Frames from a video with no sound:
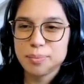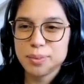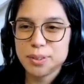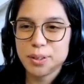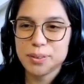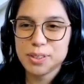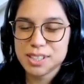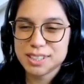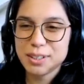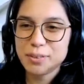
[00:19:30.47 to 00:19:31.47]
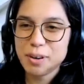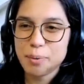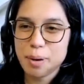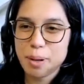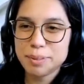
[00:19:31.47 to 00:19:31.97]
So just go to
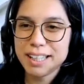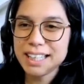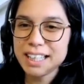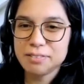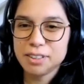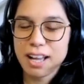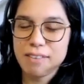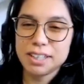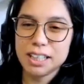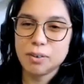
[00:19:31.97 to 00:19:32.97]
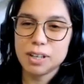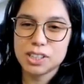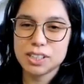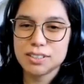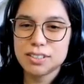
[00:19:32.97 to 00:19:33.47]
our website, and if you have any
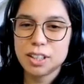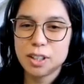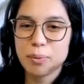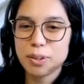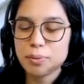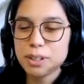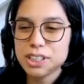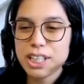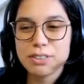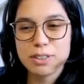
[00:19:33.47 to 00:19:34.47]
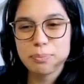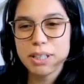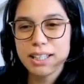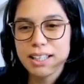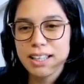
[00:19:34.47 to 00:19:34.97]
questions, you can always reach out to
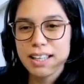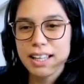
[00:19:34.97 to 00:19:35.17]
me,